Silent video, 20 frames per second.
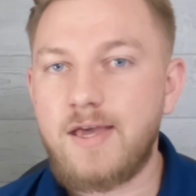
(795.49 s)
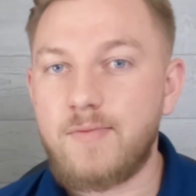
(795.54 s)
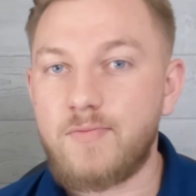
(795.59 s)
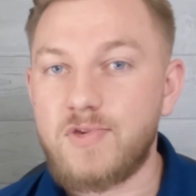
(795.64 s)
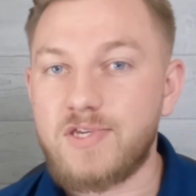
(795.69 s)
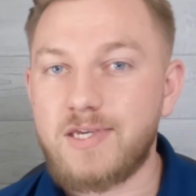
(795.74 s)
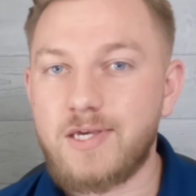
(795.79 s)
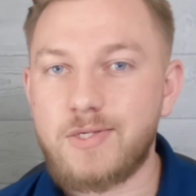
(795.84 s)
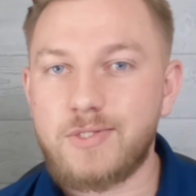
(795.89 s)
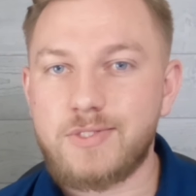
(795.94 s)

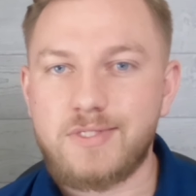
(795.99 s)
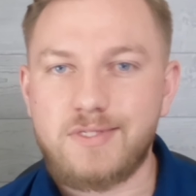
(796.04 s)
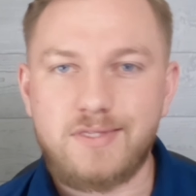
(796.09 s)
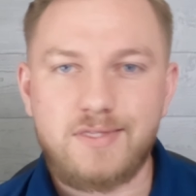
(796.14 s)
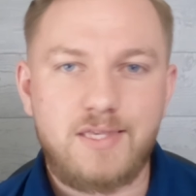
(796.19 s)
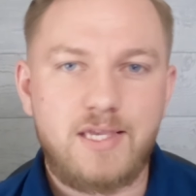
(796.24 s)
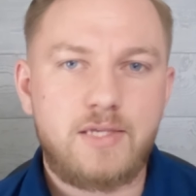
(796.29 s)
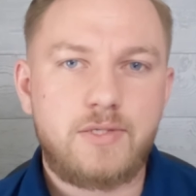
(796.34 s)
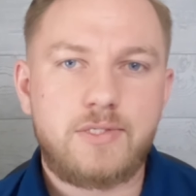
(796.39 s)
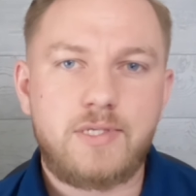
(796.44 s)
because
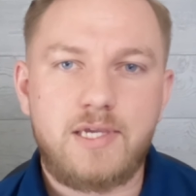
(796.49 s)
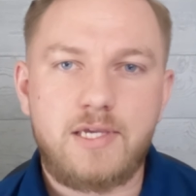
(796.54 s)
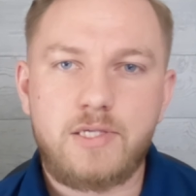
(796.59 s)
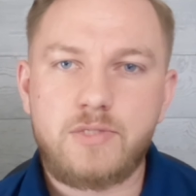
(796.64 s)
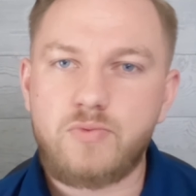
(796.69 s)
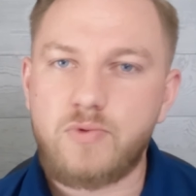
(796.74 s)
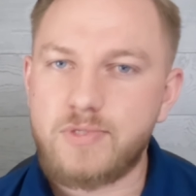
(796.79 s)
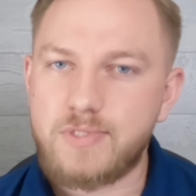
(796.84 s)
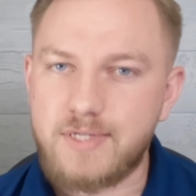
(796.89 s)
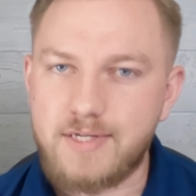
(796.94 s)
this
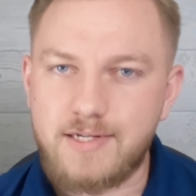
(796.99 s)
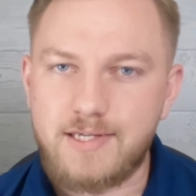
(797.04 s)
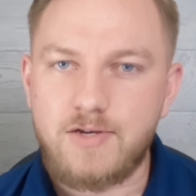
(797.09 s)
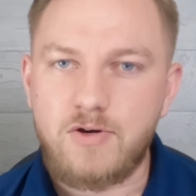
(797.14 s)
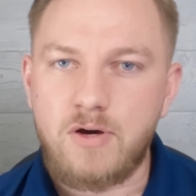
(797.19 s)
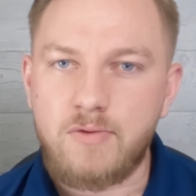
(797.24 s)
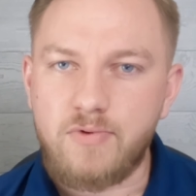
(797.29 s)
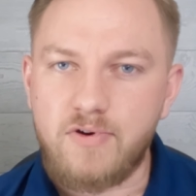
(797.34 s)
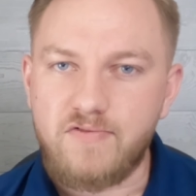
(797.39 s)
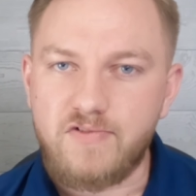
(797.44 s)
is what's going to
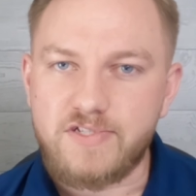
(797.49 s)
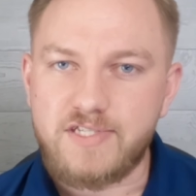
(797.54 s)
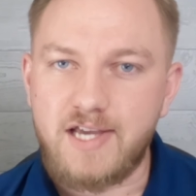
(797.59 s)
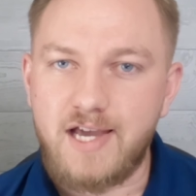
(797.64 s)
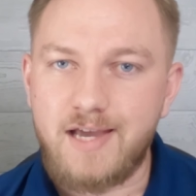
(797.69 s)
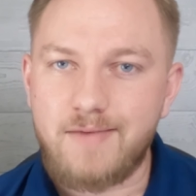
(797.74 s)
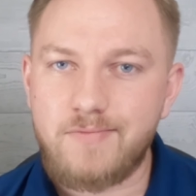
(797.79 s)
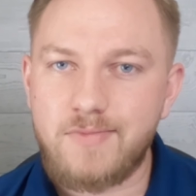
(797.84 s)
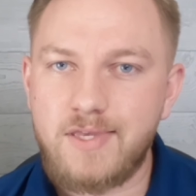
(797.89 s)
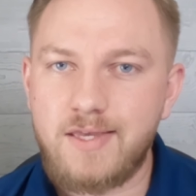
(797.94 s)
go up over
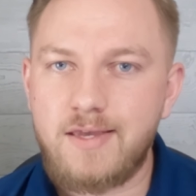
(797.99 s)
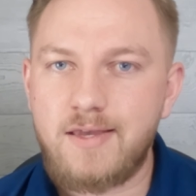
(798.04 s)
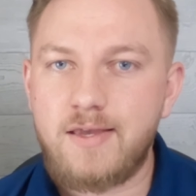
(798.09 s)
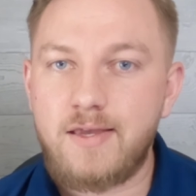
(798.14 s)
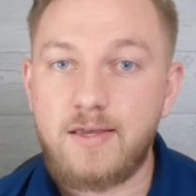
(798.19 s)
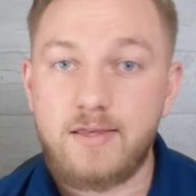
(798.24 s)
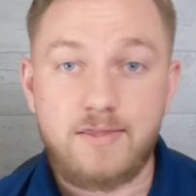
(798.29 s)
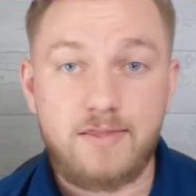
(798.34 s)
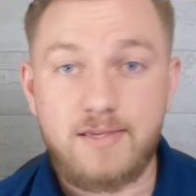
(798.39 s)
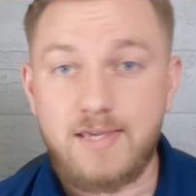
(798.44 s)
time.
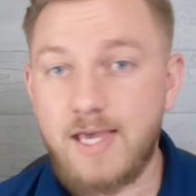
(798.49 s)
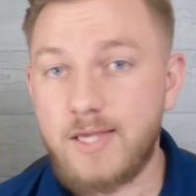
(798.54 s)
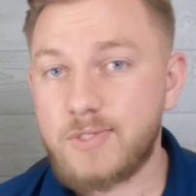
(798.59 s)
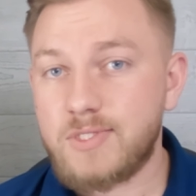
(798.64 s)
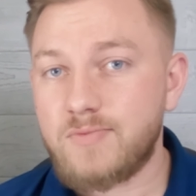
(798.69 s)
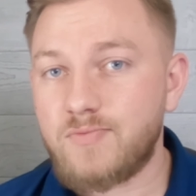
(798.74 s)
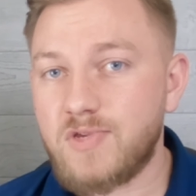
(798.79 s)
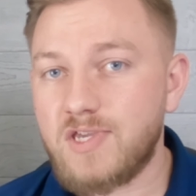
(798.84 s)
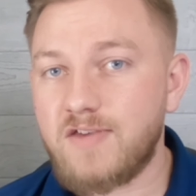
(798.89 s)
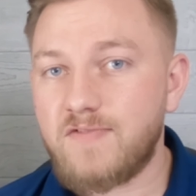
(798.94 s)
The
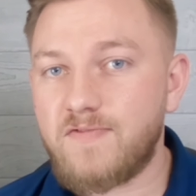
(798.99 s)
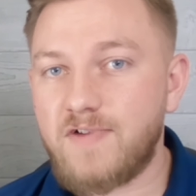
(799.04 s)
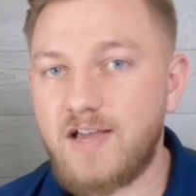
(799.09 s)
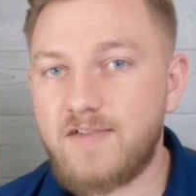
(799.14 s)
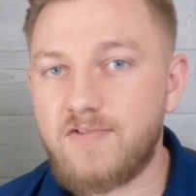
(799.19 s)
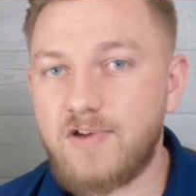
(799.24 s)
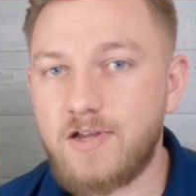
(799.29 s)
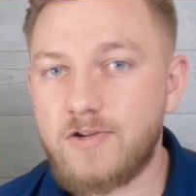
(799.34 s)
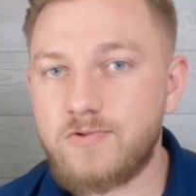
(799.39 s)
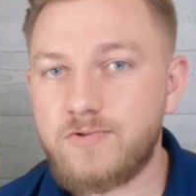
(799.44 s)
S&P
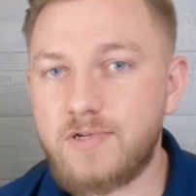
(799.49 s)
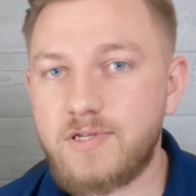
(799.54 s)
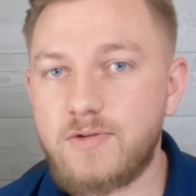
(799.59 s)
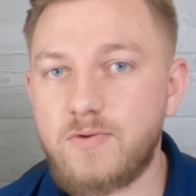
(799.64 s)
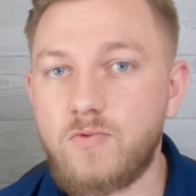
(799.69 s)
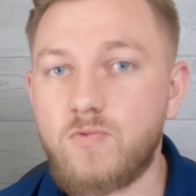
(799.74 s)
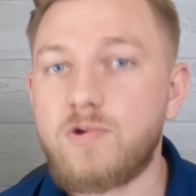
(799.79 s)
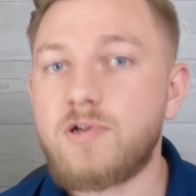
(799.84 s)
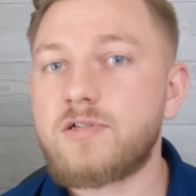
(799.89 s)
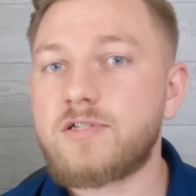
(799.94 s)

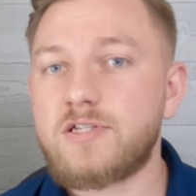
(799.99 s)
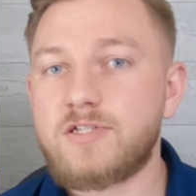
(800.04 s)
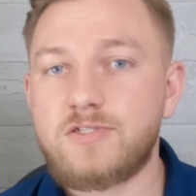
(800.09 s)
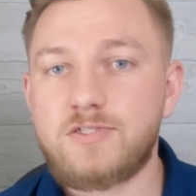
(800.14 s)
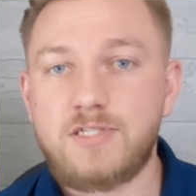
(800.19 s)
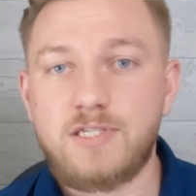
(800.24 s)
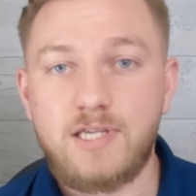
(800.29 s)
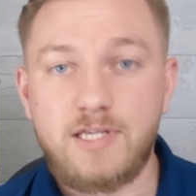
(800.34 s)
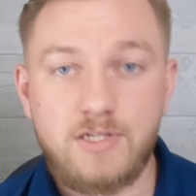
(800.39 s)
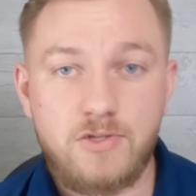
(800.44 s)
500 will
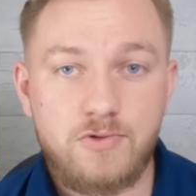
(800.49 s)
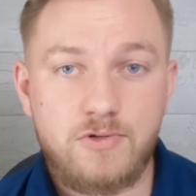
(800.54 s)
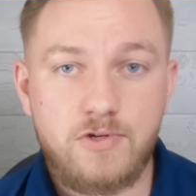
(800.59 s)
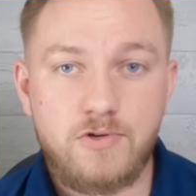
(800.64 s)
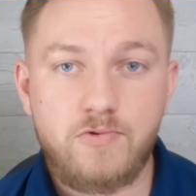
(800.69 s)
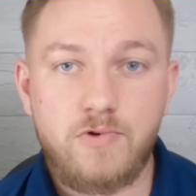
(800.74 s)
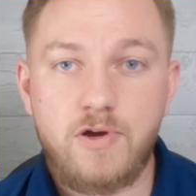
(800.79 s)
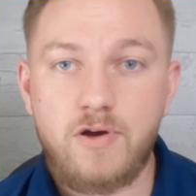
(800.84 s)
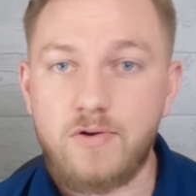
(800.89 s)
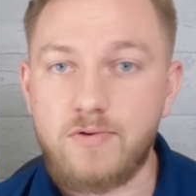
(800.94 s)
continue to
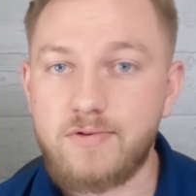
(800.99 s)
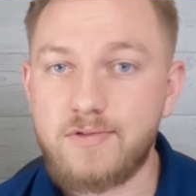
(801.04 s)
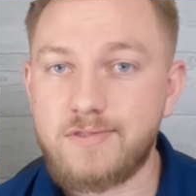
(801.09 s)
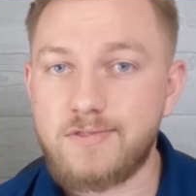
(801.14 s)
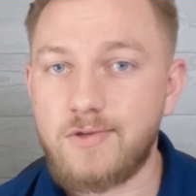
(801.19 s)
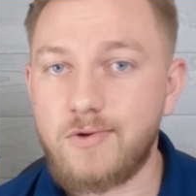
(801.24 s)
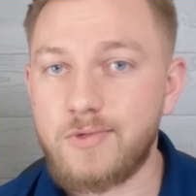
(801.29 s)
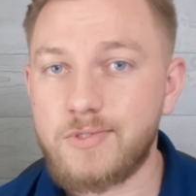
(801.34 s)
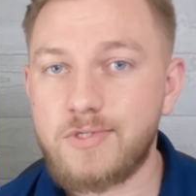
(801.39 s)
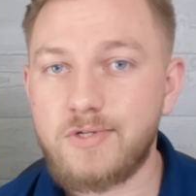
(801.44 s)
grow.
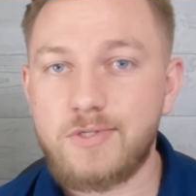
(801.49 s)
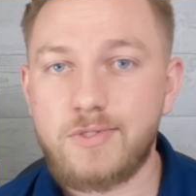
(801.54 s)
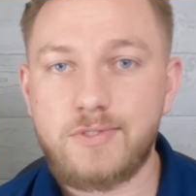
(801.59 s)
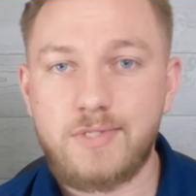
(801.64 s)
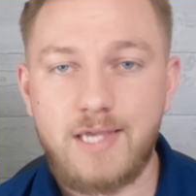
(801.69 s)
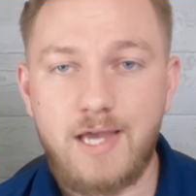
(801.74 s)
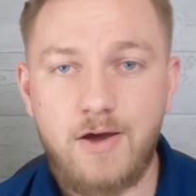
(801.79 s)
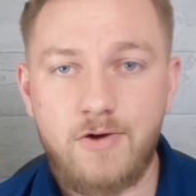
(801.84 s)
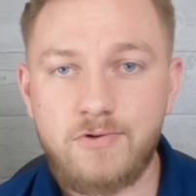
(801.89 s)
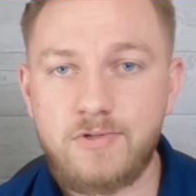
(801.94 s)
Those are
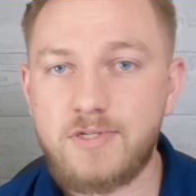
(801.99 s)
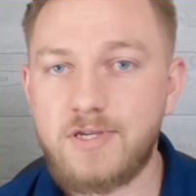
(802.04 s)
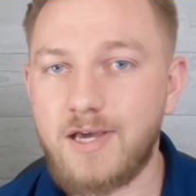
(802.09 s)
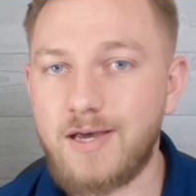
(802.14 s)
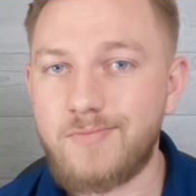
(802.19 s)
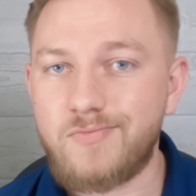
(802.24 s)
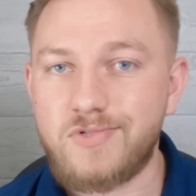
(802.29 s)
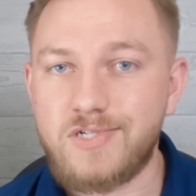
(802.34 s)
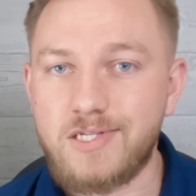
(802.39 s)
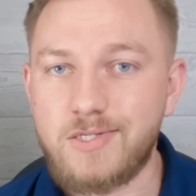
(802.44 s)
sound
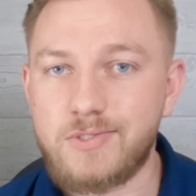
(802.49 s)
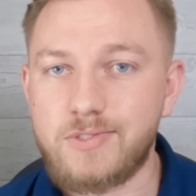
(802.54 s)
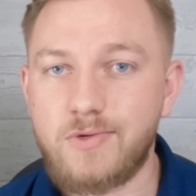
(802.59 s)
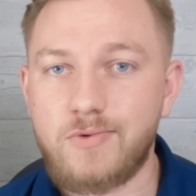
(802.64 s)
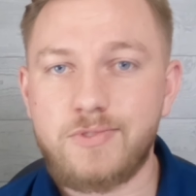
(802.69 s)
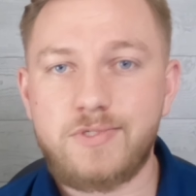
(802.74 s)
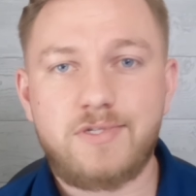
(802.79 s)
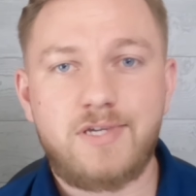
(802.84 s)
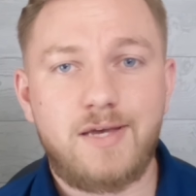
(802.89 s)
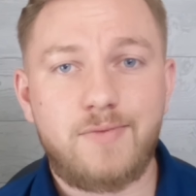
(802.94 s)
companies.
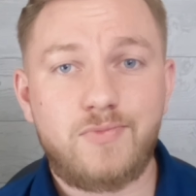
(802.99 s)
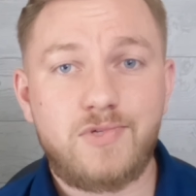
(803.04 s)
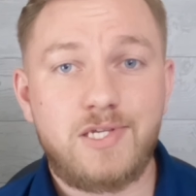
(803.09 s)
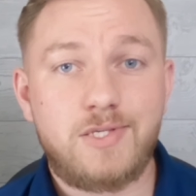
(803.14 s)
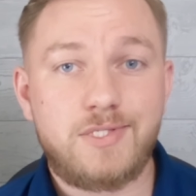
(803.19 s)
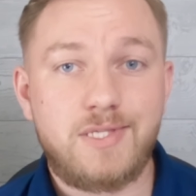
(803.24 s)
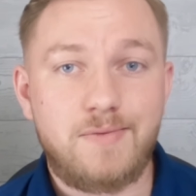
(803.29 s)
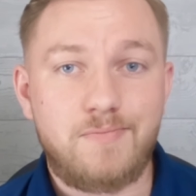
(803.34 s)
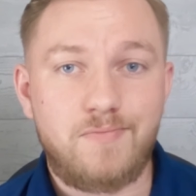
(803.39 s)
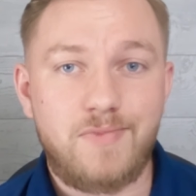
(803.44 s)
Those are
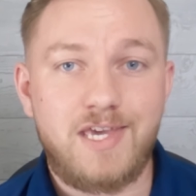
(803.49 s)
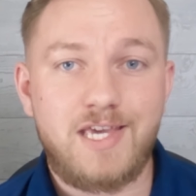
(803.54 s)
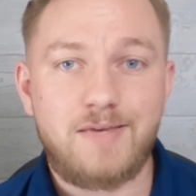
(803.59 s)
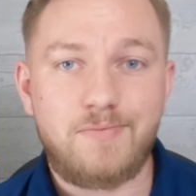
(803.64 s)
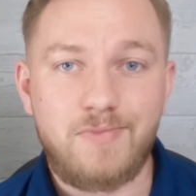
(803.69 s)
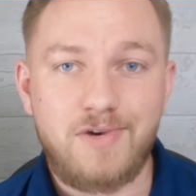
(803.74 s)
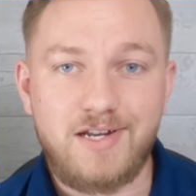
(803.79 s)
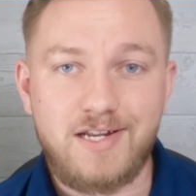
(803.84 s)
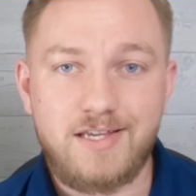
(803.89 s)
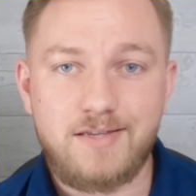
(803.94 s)
companies that
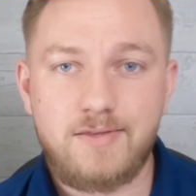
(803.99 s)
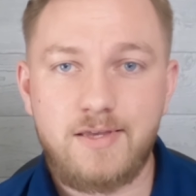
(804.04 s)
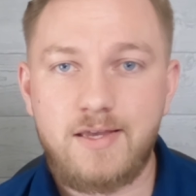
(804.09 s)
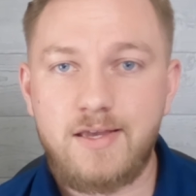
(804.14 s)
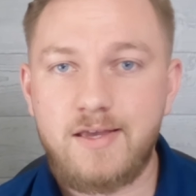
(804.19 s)
make money.